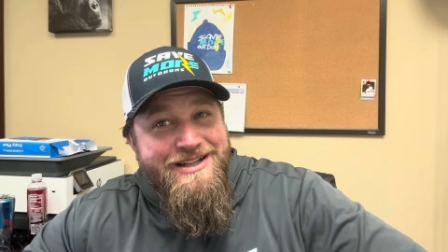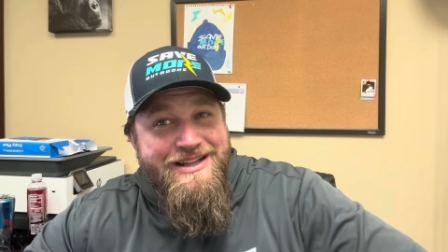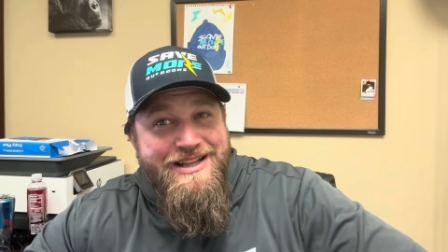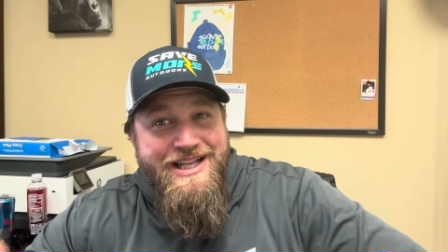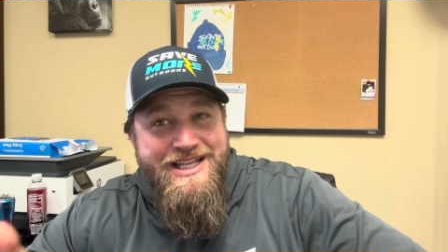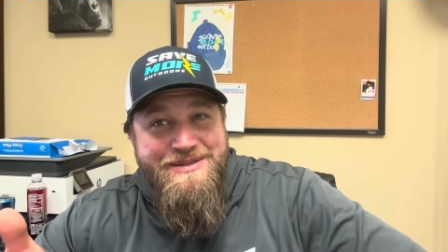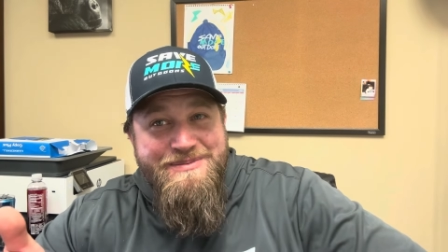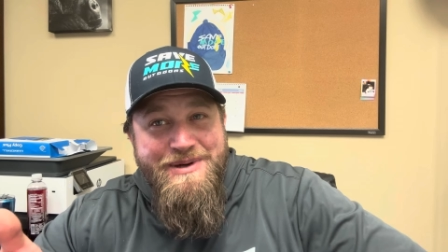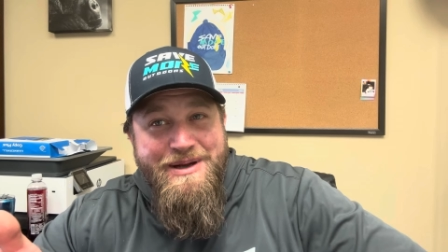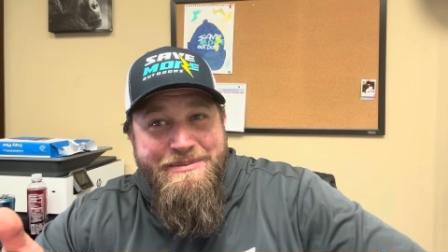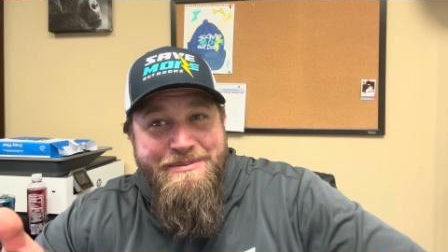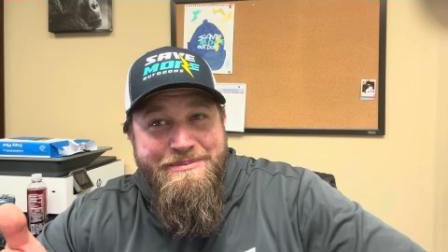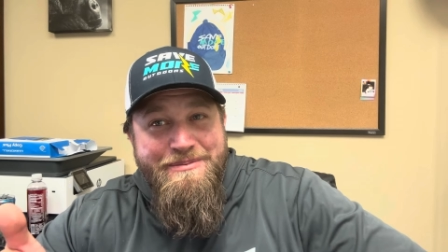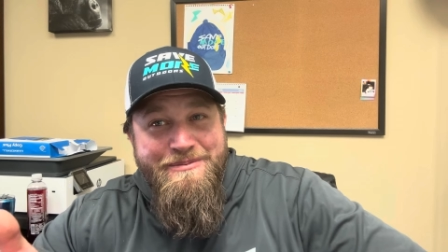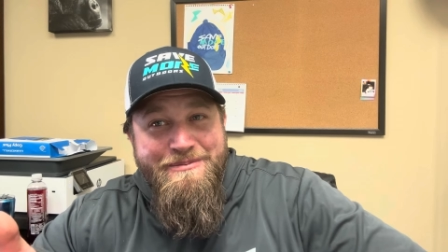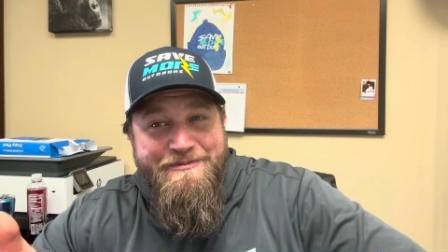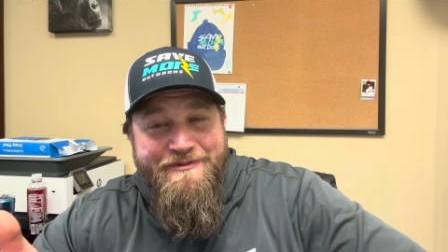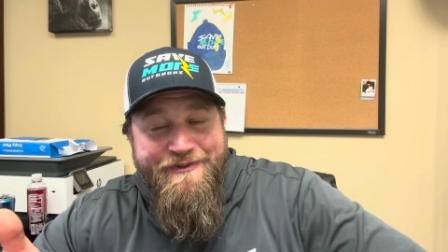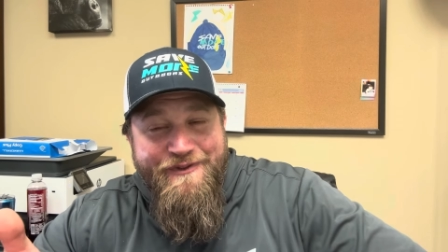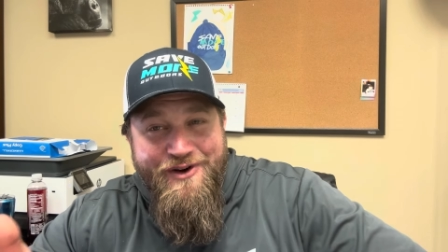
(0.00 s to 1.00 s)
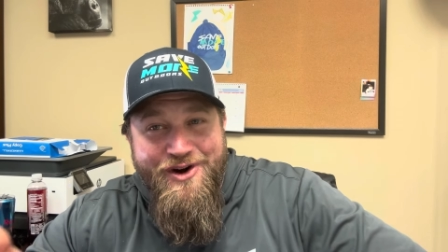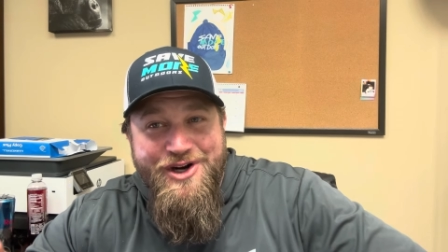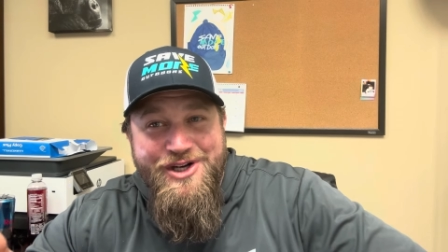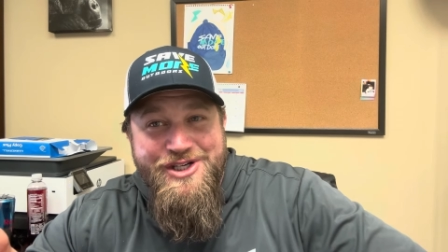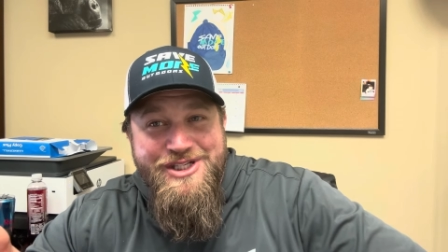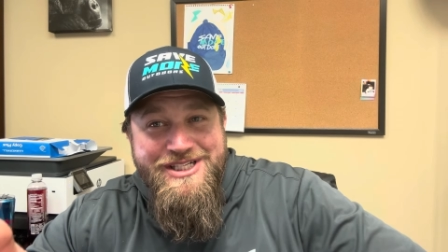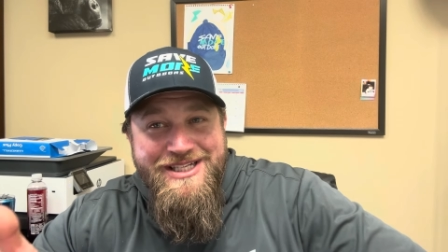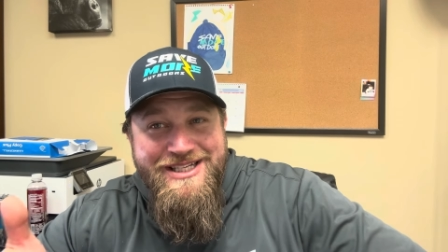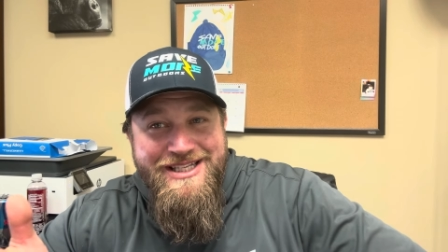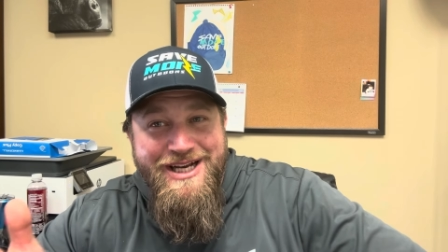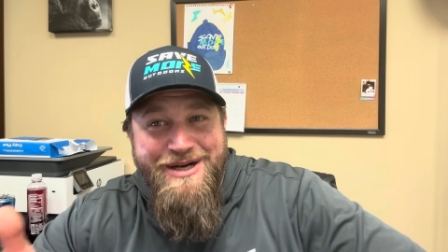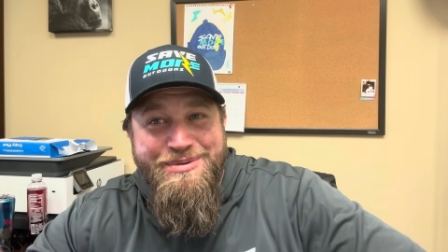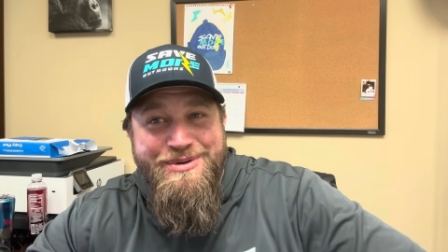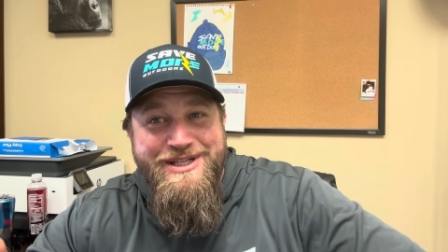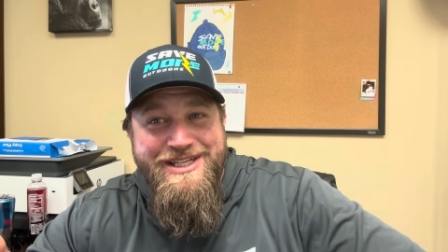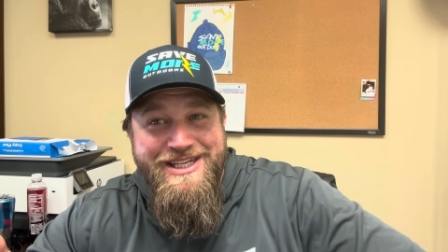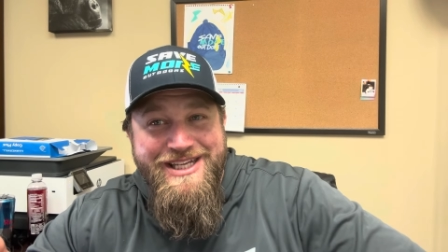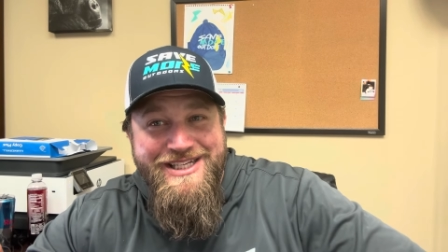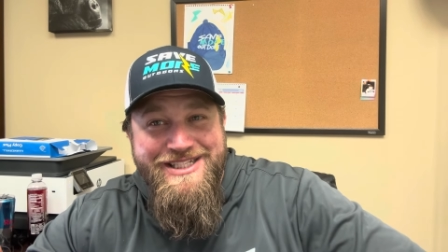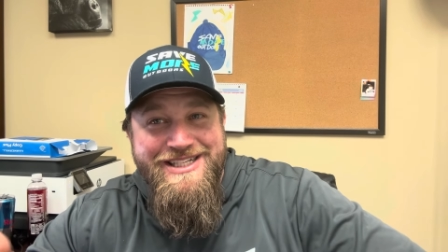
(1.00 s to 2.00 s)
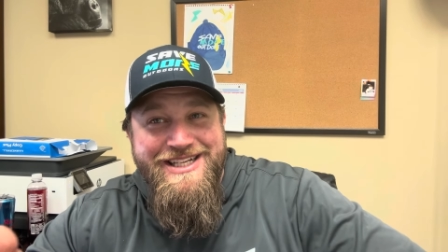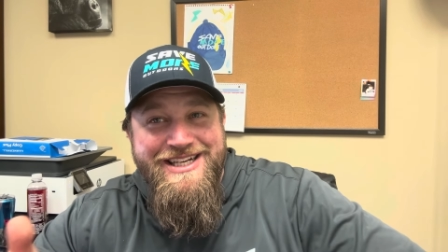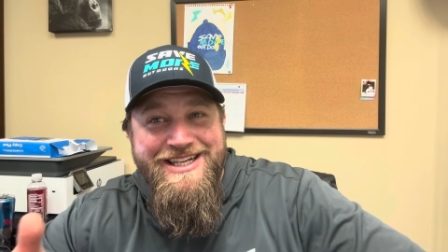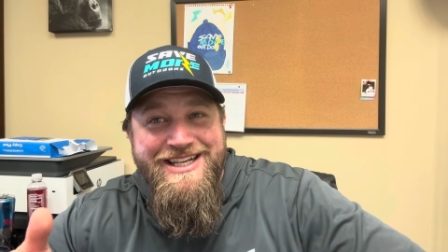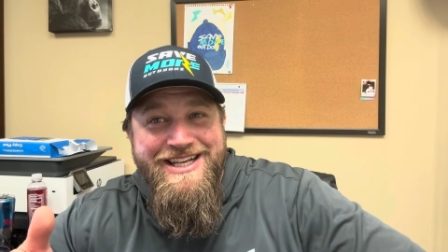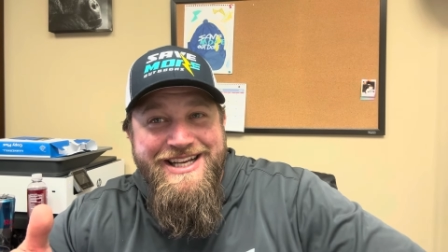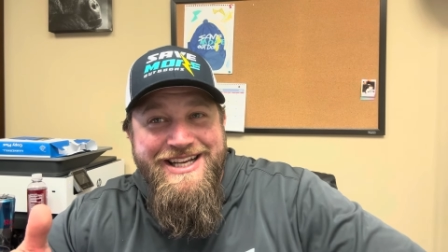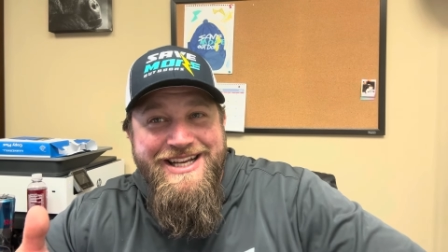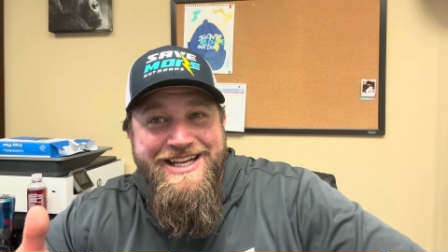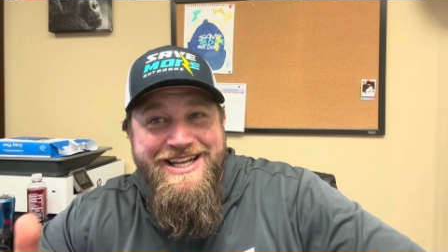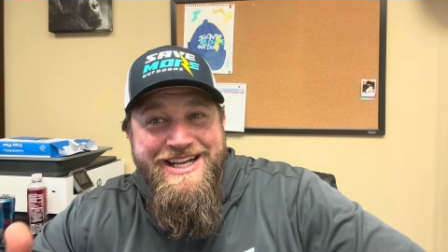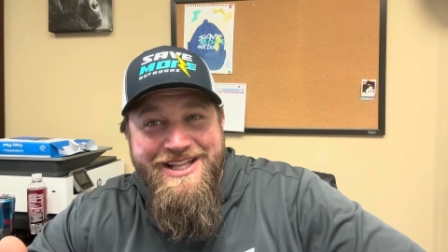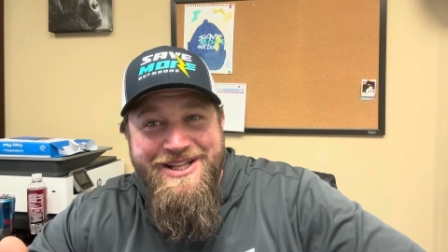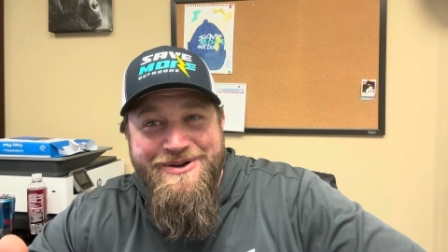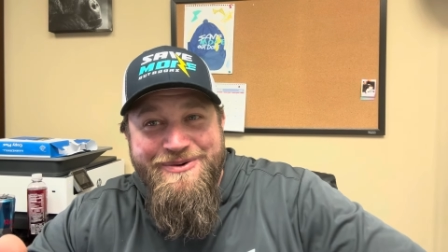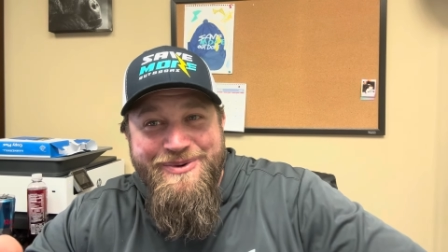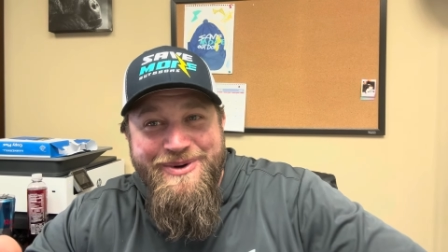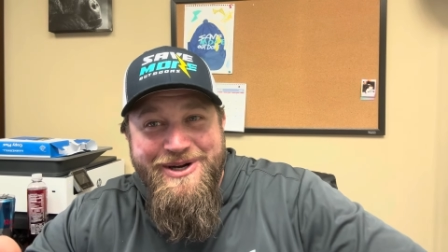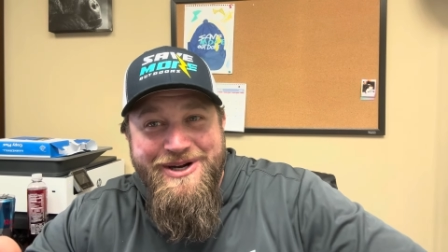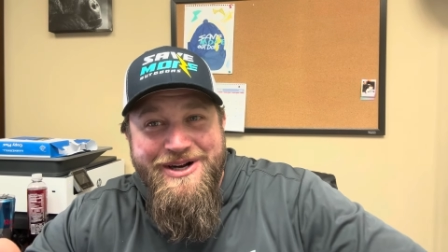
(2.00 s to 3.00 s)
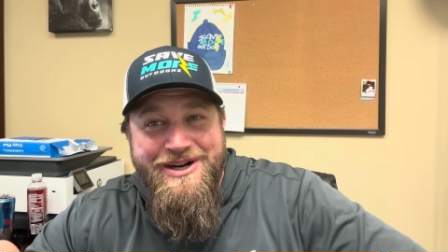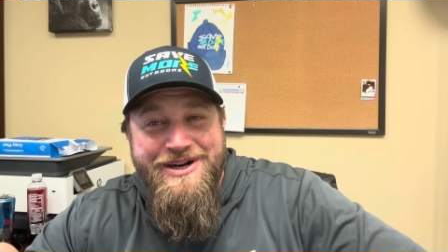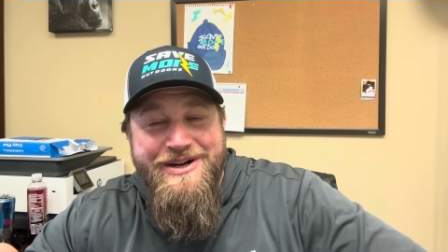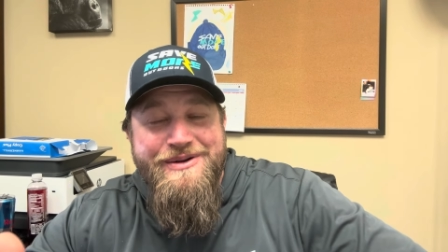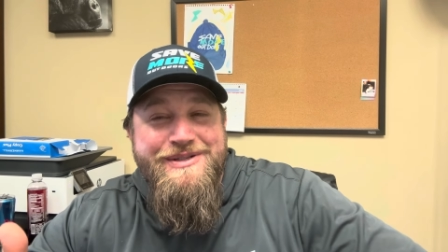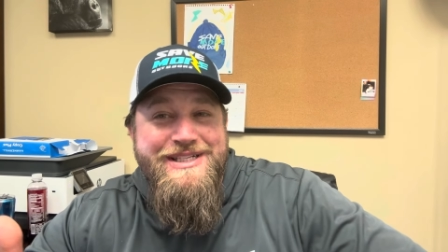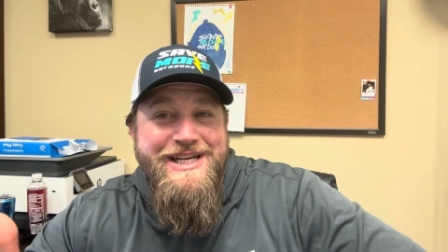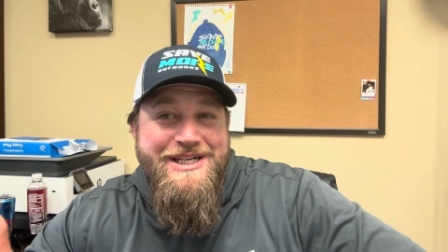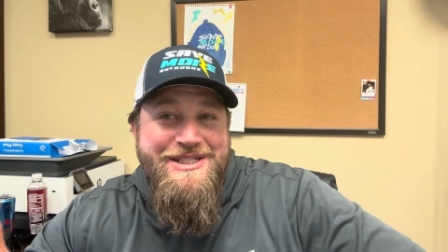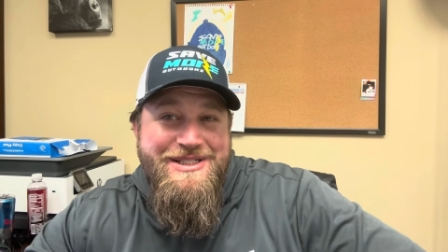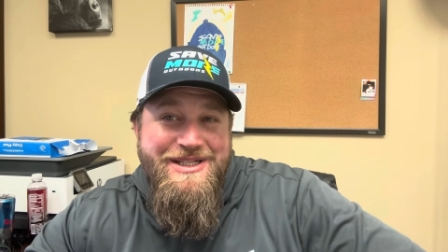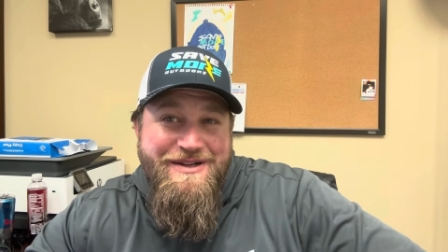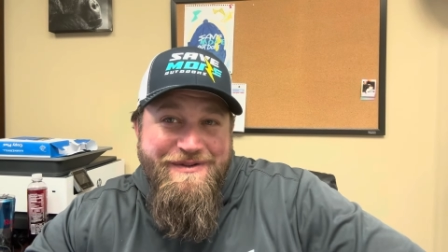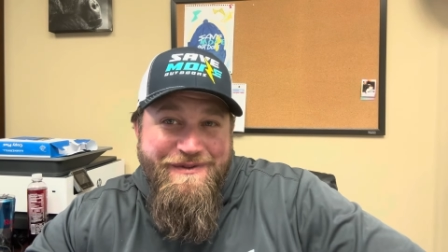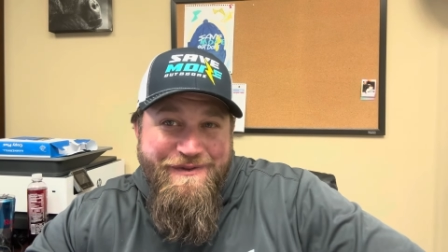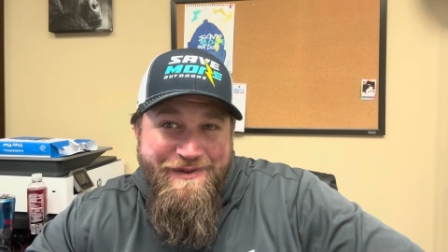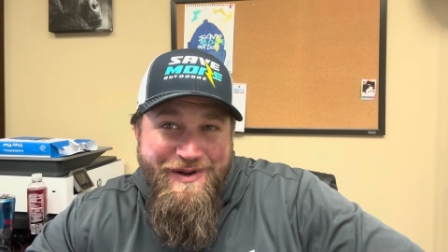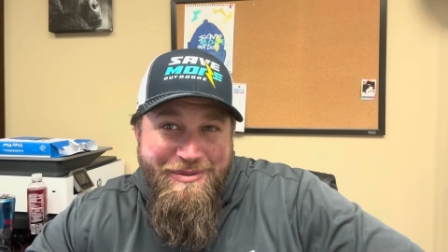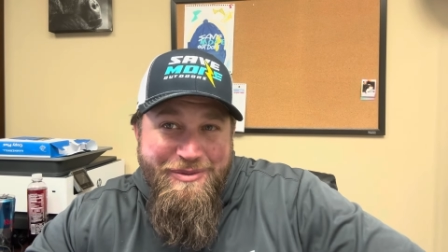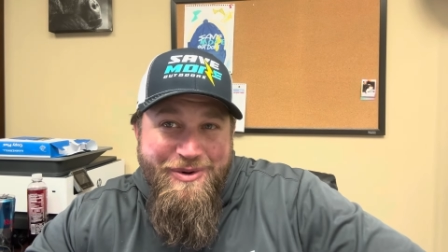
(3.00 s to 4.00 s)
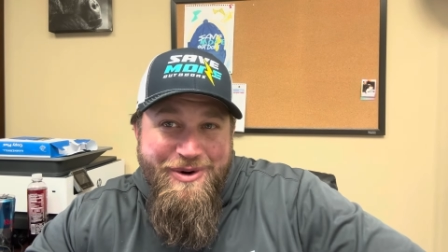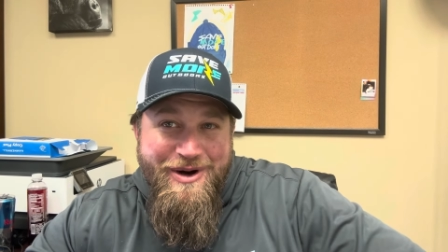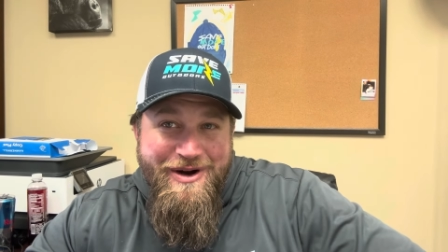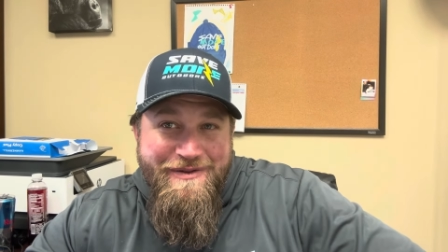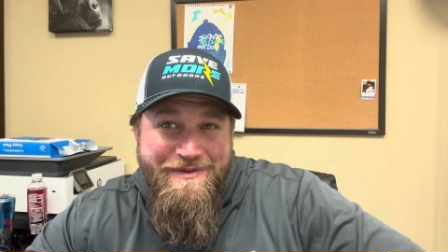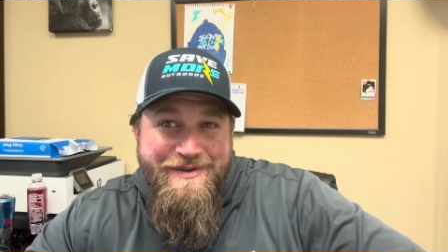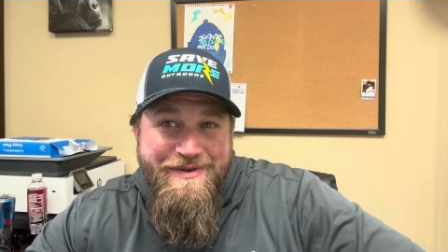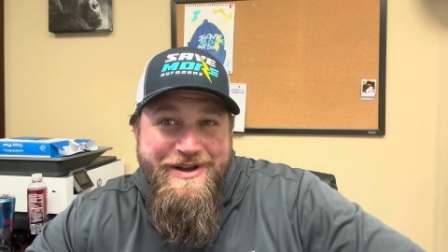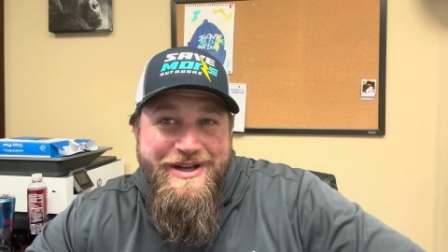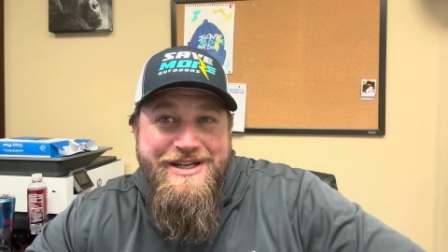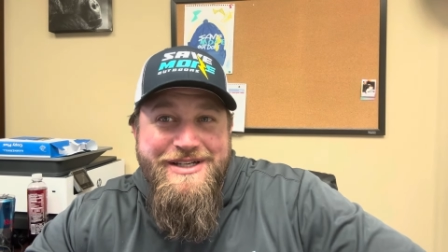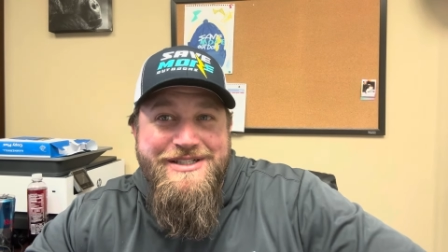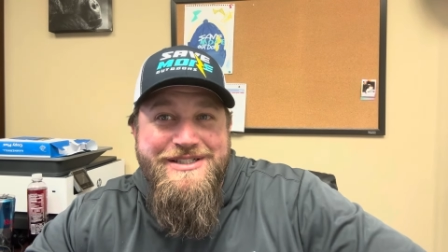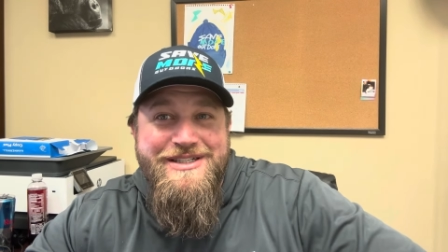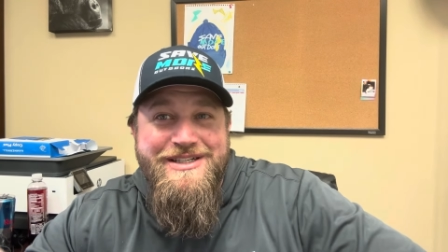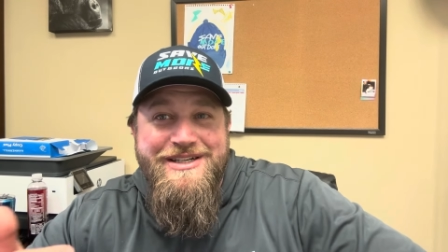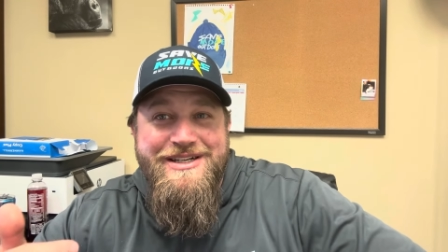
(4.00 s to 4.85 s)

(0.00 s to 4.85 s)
that's my first double digit in the winter. It was actually a February fish.